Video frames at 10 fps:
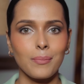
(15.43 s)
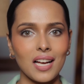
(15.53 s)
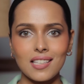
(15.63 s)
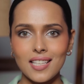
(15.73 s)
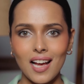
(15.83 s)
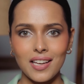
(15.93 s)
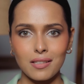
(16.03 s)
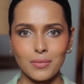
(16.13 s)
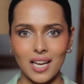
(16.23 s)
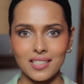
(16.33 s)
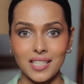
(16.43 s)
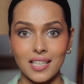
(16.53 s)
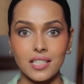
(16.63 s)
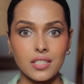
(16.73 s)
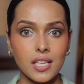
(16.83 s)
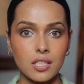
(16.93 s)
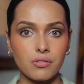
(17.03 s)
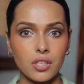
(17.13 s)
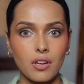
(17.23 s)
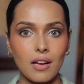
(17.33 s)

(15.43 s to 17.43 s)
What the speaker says: MAC is a high-end brand and in today's video,